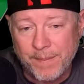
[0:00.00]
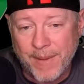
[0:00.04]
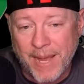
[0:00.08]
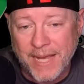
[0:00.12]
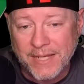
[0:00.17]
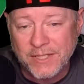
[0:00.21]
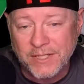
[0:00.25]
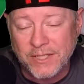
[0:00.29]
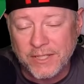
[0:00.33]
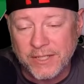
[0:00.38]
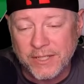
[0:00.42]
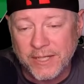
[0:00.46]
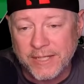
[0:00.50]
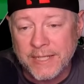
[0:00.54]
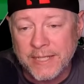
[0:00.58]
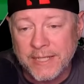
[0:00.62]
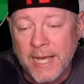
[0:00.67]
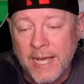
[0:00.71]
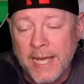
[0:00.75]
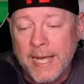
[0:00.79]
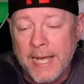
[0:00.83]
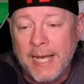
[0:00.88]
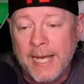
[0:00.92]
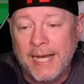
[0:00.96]
passing you guys.
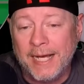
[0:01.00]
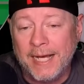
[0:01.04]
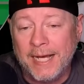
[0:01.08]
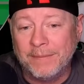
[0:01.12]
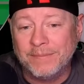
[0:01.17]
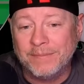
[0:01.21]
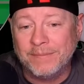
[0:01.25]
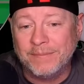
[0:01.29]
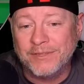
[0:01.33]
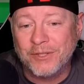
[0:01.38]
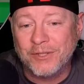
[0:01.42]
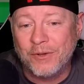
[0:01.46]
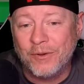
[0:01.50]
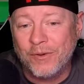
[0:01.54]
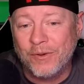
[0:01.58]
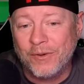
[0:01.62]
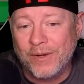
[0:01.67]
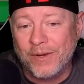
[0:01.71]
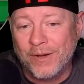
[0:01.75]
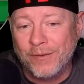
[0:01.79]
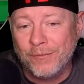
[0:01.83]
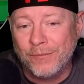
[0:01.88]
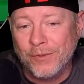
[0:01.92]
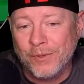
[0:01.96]

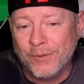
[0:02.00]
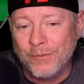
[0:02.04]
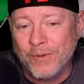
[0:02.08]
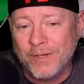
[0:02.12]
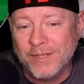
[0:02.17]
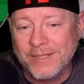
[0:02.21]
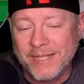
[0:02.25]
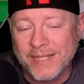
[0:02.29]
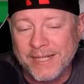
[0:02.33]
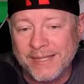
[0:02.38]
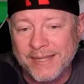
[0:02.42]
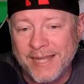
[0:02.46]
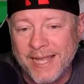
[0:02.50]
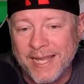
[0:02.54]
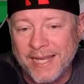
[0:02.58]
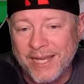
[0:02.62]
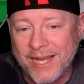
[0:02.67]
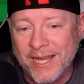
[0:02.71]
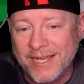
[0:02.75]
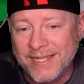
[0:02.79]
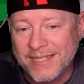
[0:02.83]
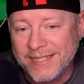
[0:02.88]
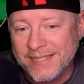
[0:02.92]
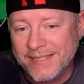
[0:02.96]
So I really want to
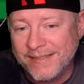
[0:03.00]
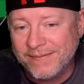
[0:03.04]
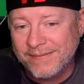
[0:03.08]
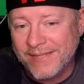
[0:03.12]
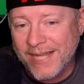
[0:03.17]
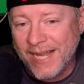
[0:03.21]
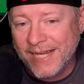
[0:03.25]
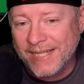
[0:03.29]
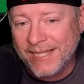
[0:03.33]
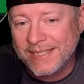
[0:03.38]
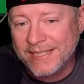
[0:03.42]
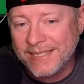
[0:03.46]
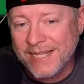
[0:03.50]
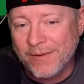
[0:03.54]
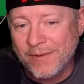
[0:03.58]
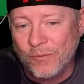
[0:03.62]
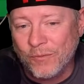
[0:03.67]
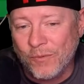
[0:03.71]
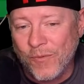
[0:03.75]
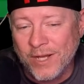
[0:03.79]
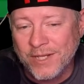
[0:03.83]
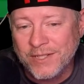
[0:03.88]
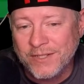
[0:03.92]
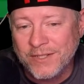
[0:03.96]
thank you guys taking the time
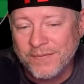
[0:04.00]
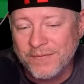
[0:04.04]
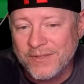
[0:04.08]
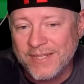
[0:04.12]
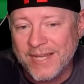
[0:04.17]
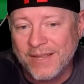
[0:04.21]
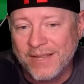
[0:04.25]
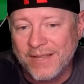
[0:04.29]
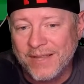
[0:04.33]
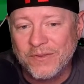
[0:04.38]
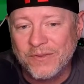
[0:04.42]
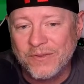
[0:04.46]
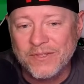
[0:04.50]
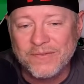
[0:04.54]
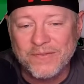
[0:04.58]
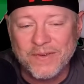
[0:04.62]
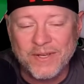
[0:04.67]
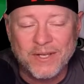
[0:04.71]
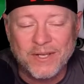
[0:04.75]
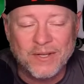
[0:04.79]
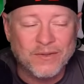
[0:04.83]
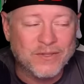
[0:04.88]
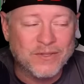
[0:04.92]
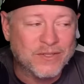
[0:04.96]
to watch. If you sat through this
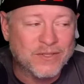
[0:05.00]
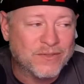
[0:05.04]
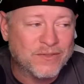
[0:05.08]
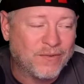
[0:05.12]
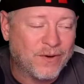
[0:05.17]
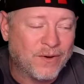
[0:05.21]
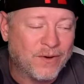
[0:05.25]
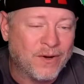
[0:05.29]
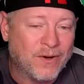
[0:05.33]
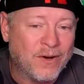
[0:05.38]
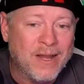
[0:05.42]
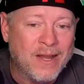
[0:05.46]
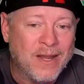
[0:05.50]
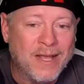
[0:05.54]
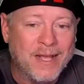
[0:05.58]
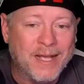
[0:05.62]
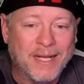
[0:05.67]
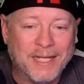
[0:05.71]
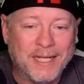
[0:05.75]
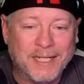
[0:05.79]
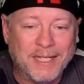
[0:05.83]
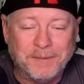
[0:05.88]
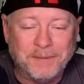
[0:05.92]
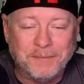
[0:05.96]
video this far,
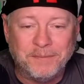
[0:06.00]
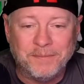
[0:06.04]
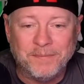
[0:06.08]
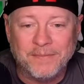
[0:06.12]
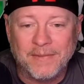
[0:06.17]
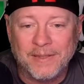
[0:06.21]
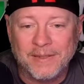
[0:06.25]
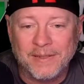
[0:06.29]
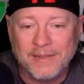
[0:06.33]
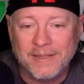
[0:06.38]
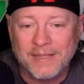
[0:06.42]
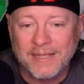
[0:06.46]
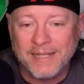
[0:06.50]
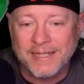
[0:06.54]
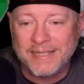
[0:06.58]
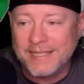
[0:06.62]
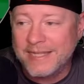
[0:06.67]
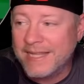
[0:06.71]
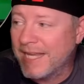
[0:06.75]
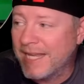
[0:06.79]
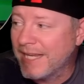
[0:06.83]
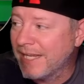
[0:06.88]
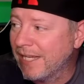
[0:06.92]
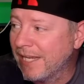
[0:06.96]
I'd like
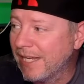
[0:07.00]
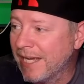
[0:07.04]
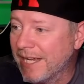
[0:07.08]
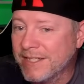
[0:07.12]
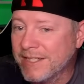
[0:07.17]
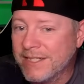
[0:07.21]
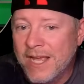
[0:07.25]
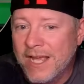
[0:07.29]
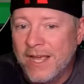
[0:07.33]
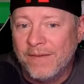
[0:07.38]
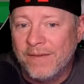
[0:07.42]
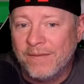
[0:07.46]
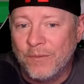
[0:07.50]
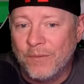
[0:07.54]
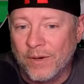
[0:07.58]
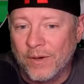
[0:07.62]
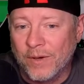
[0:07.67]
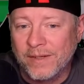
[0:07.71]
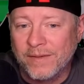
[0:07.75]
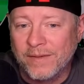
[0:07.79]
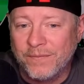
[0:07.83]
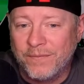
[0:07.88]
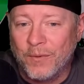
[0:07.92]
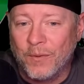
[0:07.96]
to thank you guys. If you
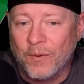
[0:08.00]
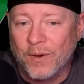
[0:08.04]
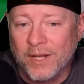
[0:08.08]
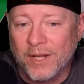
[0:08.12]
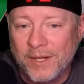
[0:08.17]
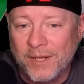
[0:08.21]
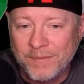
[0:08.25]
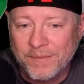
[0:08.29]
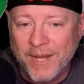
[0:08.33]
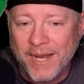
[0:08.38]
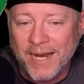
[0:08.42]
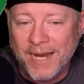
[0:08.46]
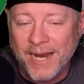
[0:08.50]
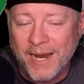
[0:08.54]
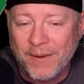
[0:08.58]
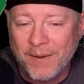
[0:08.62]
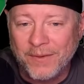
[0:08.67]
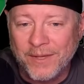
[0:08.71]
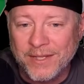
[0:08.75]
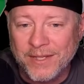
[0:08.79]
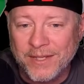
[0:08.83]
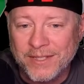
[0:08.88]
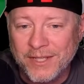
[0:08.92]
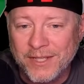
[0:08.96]
want to come hang out
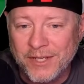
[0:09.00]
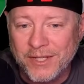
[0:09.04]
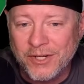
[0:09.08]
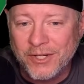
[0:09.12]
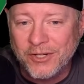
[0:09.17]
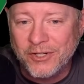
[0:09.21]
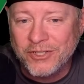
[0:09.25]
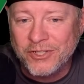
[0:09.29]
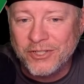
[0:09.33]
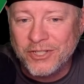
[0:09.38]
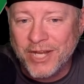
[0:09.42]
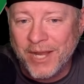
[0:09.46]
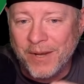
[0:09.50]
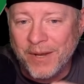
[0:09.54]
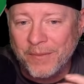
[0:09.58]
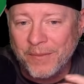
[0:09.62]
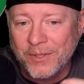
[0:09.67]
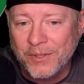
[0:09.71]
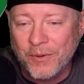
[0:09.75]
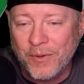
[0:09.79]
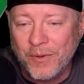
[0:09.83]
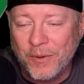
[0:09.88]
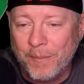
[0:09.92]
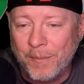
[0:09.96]
with us at the Nerd Chat,
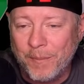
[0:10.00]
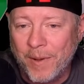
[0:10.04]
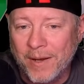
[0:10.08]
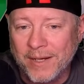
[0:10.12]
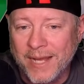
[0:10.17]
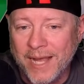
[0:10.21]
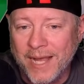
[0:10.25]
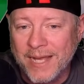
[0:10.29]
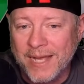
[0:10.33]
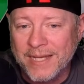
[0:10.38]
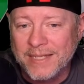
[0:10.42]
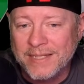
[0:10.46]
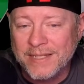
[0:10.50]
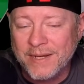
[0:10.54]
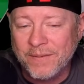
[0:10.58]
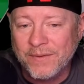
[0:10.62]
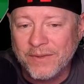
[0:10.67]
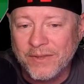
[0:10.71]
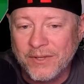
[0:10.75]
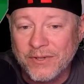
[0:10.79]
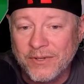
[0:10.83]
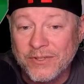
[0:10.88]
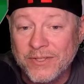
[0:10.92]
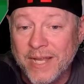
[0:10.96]
we do a podcast
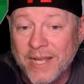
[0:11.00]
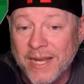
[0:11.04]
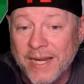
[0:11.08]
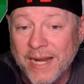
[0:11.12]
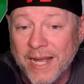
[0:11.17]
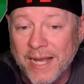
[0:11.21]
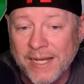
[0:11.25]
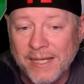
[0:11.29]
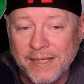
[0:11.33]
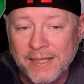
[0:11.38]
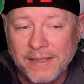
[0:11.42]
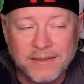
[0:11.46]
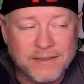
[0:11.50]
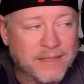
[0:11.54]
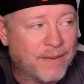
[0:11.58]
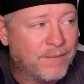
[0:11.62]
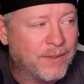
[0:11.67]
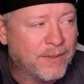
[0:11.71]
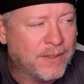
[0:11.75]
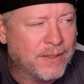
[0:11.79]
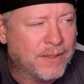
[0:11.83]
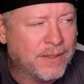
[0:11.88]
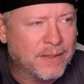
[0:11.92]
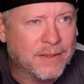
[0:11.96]
every Thursday night,
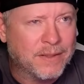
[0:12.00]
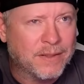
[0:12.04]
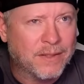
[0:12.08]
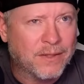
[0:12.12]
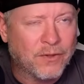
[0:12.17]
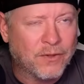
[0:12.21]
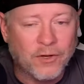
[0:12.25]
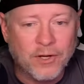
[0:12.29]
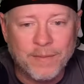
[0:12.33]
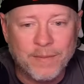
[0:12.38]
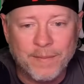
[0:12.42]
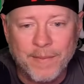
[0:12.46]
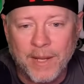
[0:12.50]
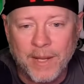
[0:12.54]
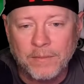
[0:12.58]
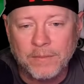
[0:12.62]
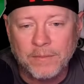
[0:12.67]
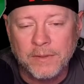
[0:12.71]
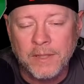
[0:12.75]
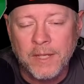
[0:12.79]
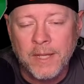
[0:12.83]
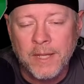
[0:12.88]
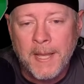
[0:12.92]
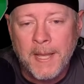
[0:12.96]
7:30
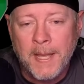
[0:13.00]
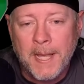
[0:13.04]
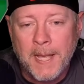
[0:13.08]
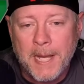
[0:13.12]
Mountain,